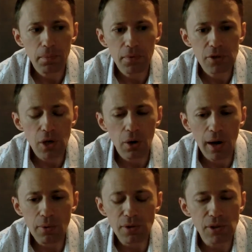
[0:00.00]
So
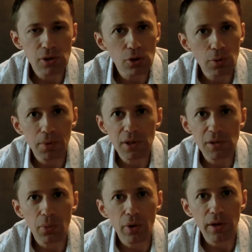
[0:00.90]
I was super
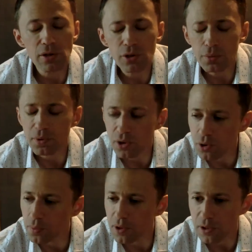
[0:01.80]
disappointed,
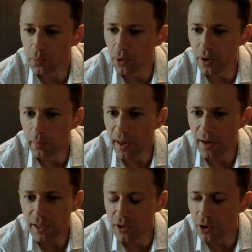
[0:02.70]
super disappointed, man,
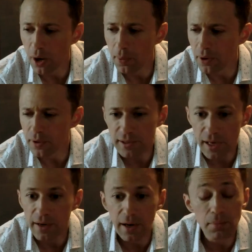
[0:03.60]
because I'm all
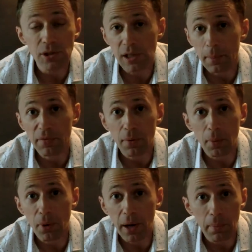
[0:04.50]
excited. I'm just coming from a
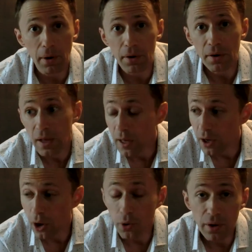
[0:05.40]
break barrel,
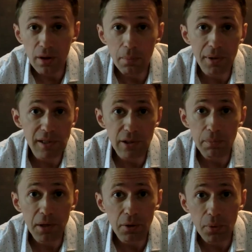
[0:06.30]
going into the
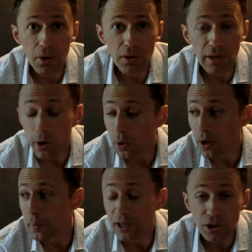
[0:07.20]
PCP world, and I wanted
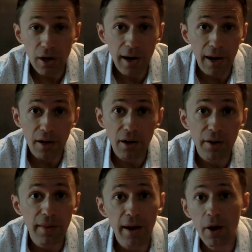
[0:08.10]
to make sure I got a
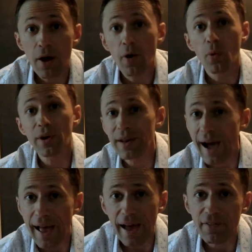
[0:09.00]
gun that would
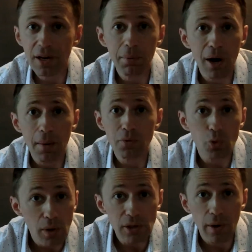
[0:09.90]
not have any problems
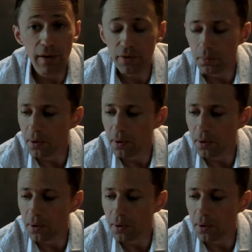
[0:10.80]
whatsoever.